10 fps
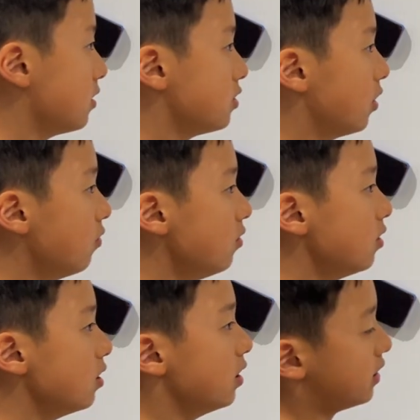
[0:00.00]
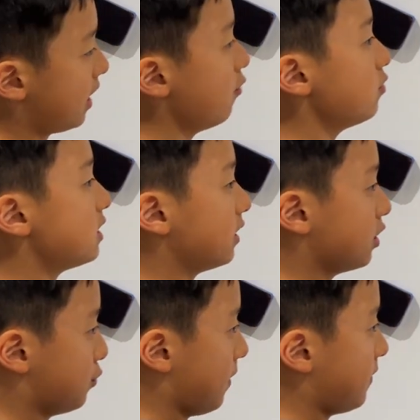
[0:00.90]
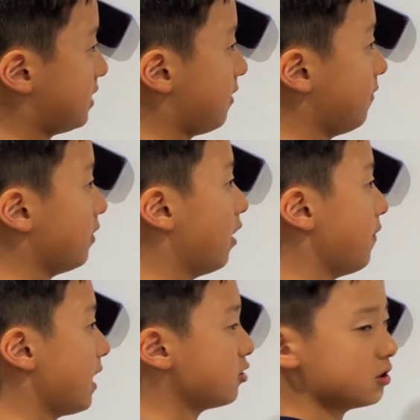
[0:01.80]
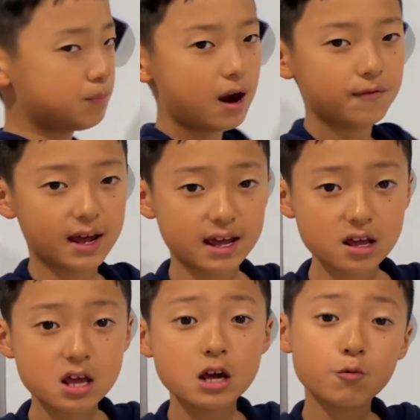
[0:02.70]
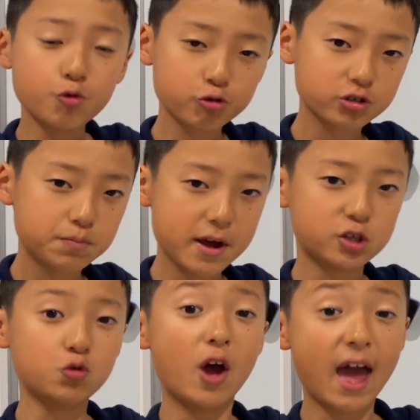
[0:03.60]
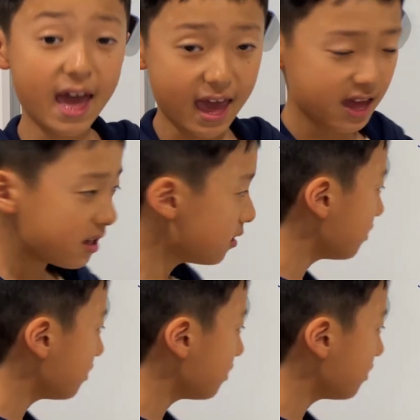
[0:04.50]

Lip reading: So, again, we take the derivative of x to the power of A with respect to A.